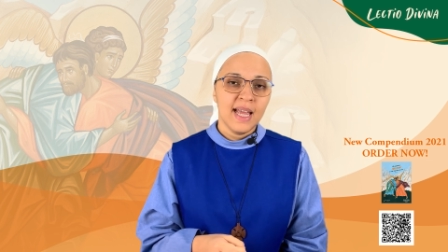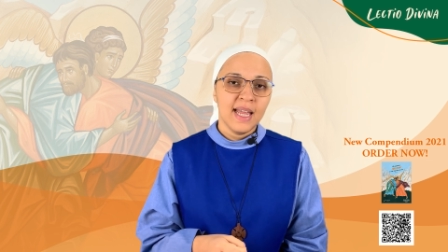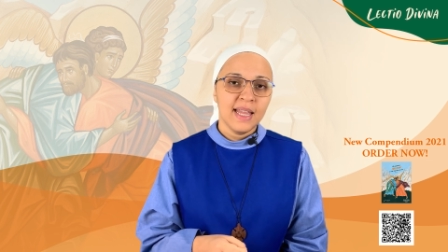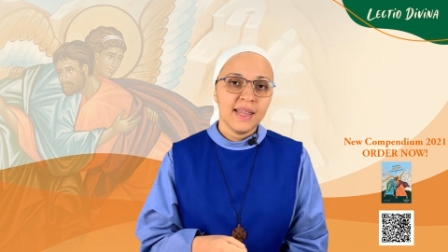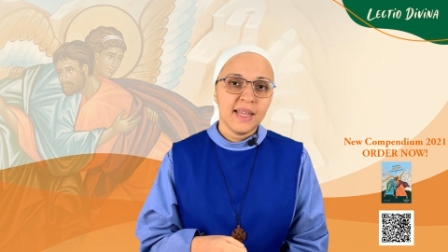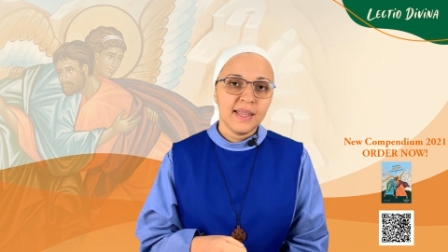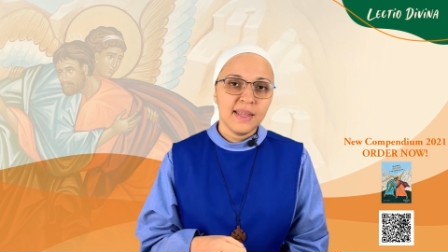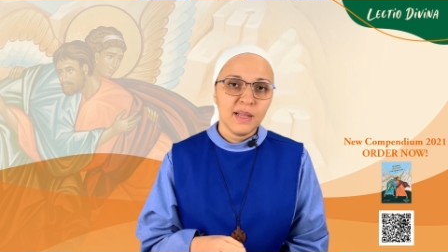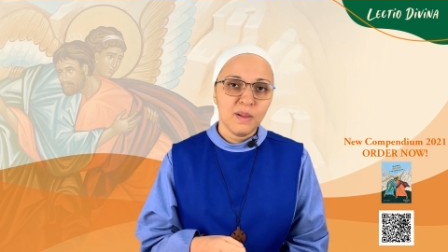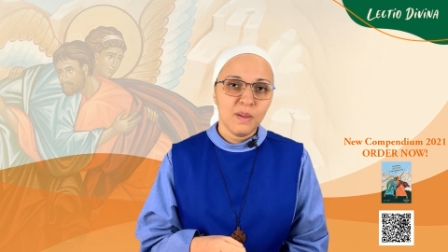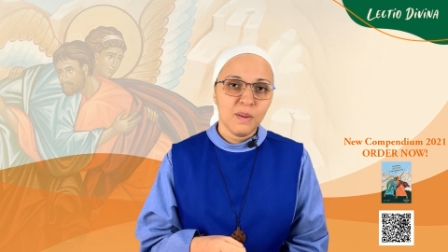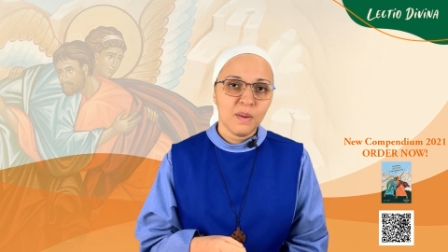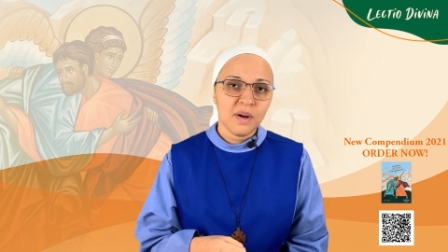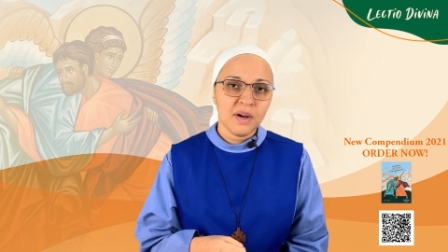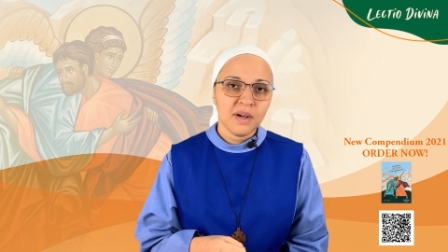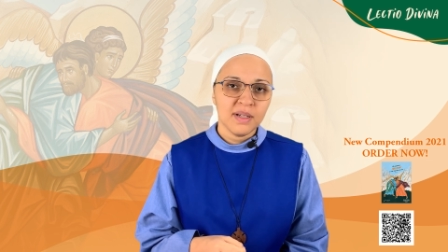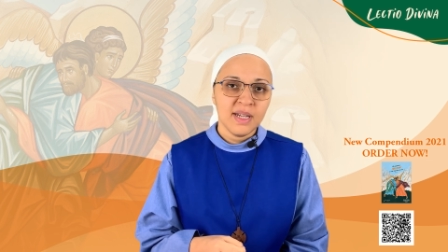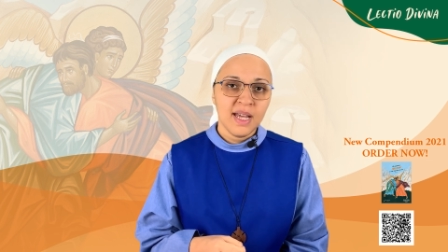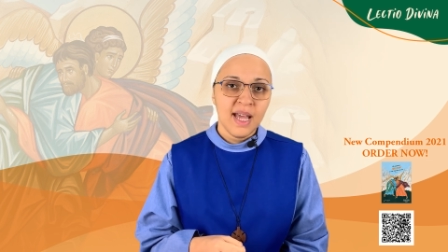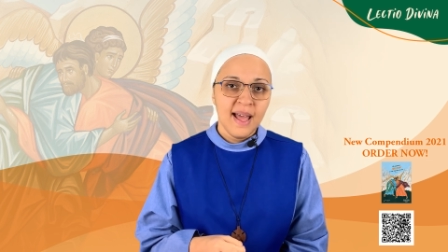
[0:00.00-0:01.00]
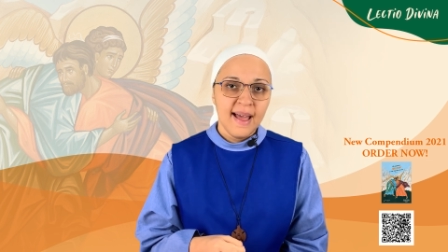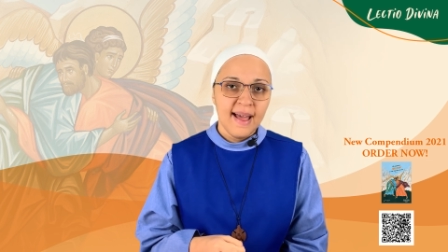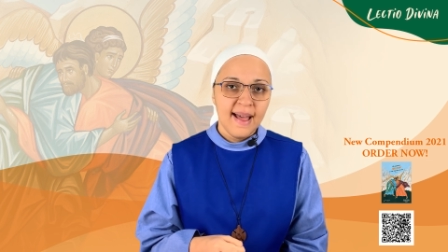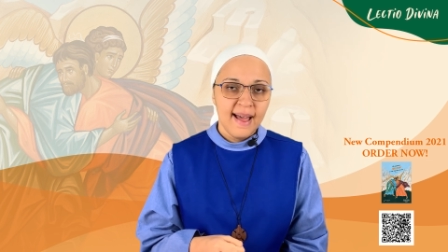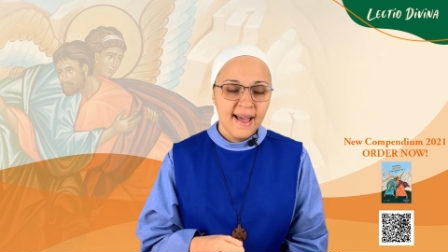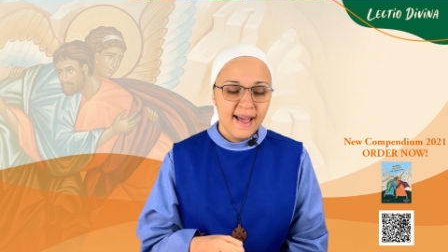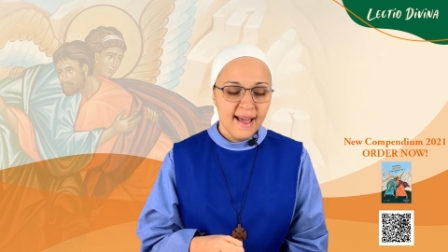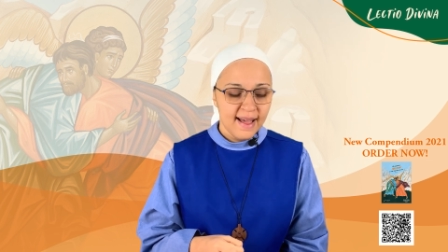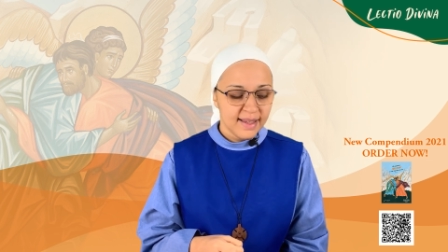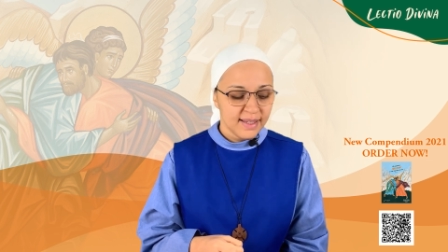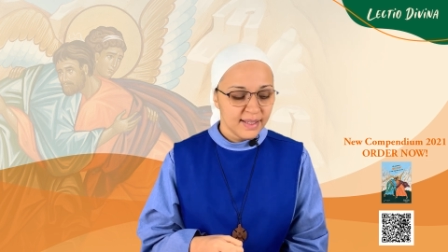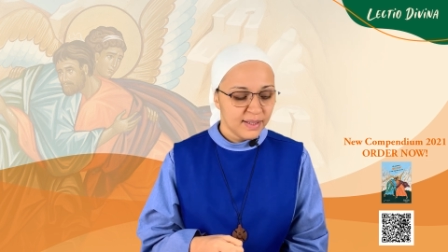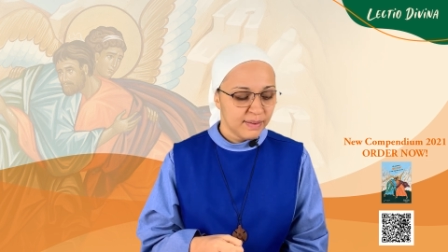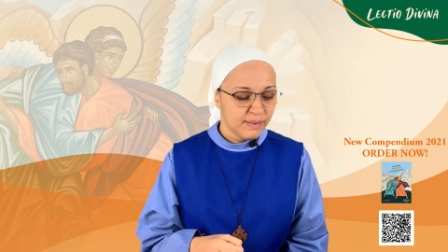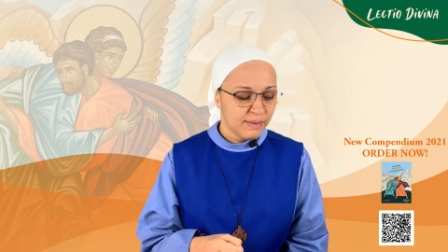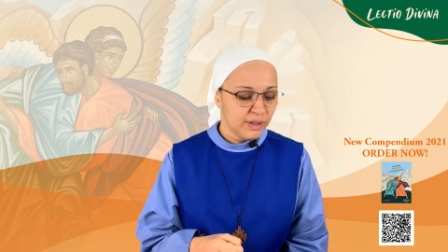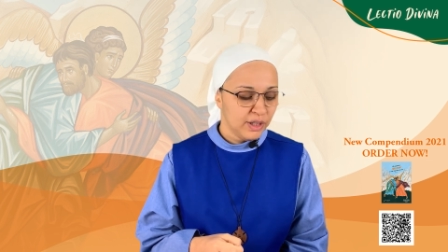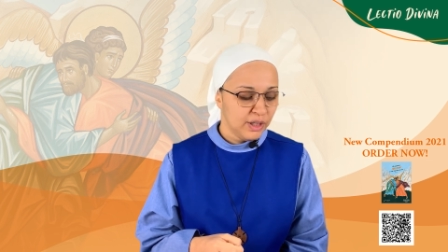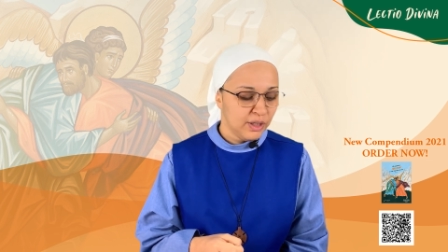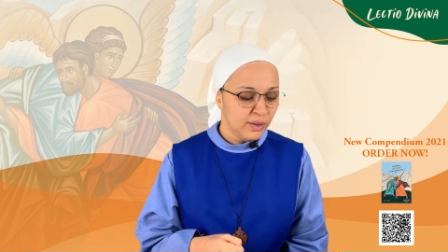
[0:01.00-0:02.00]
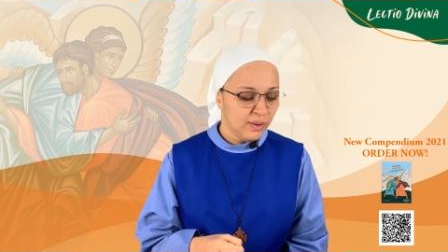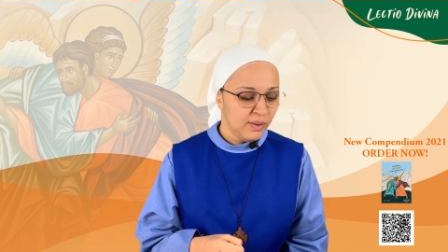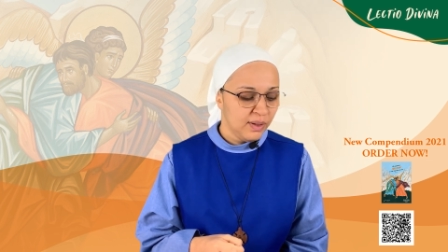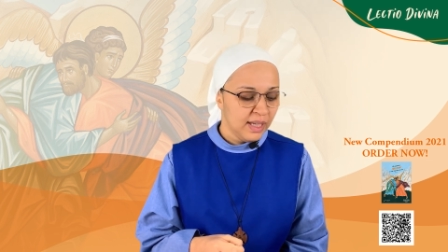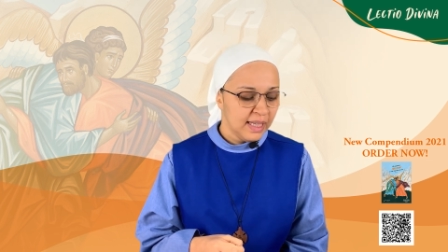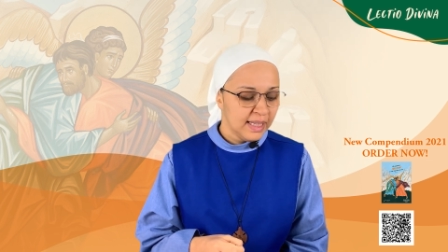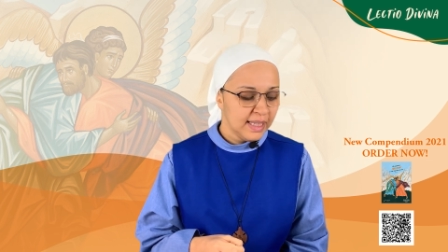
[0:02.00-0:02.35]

that the Lord has for you,